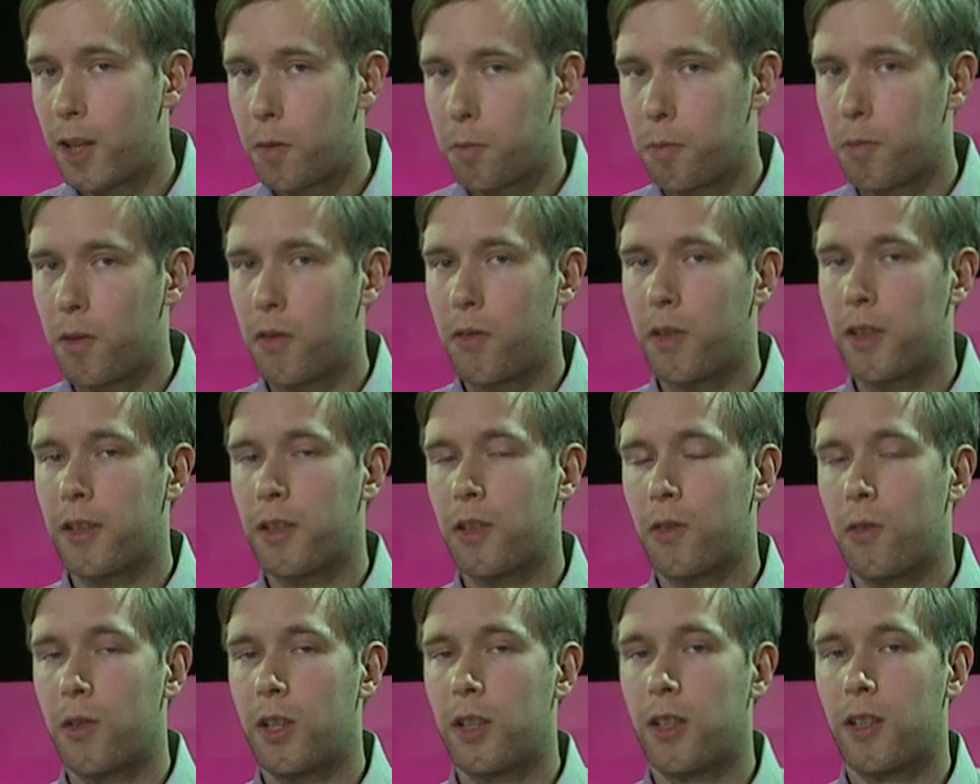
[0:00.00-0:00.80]
up of
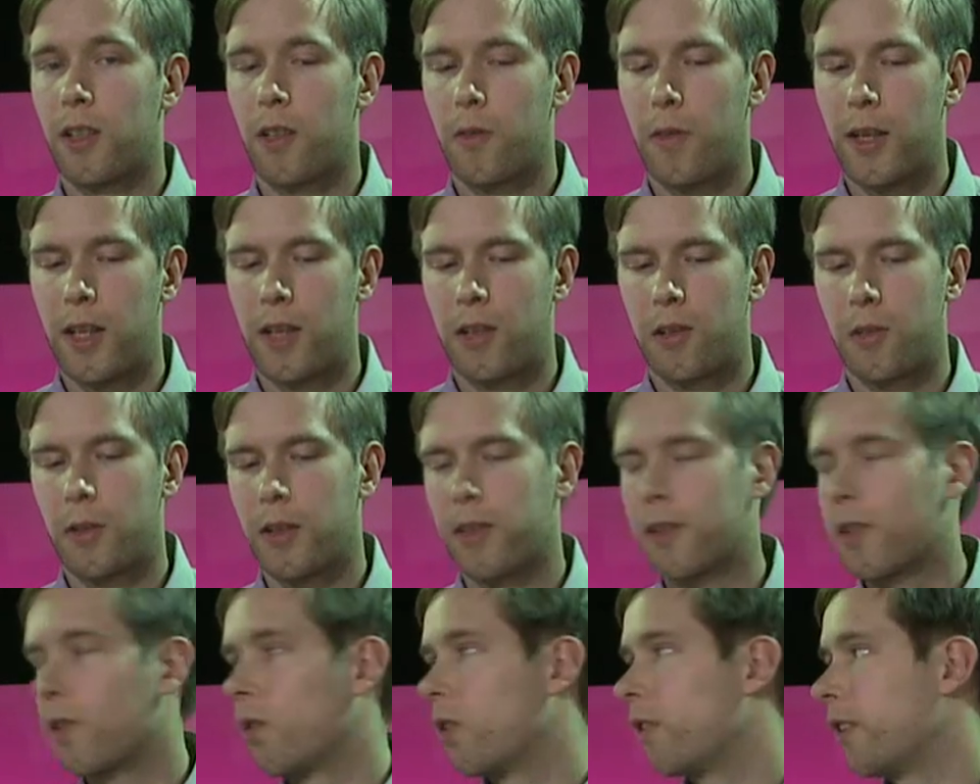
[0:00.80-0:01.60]
an original value
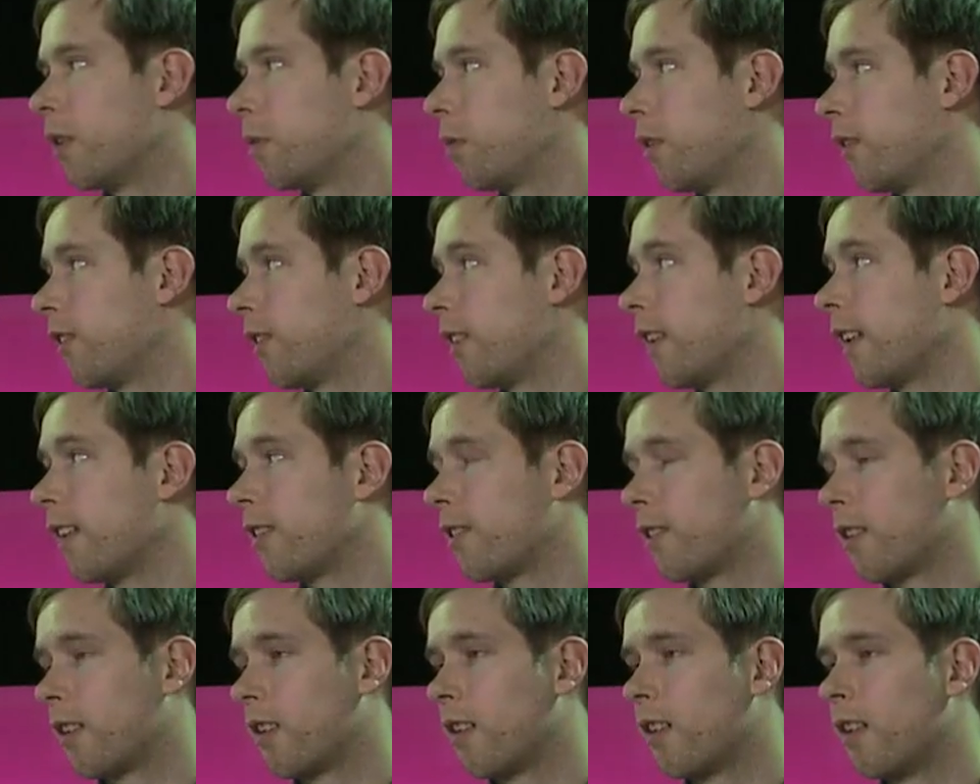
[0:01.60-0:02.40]
is called
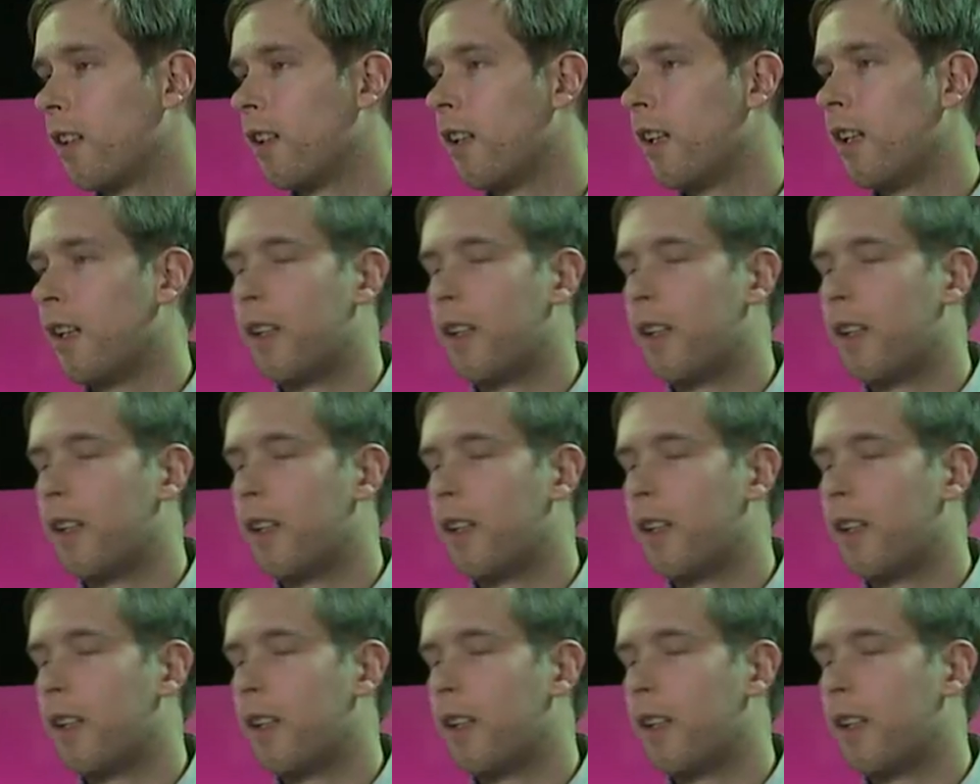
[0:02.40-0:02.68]
depreciation.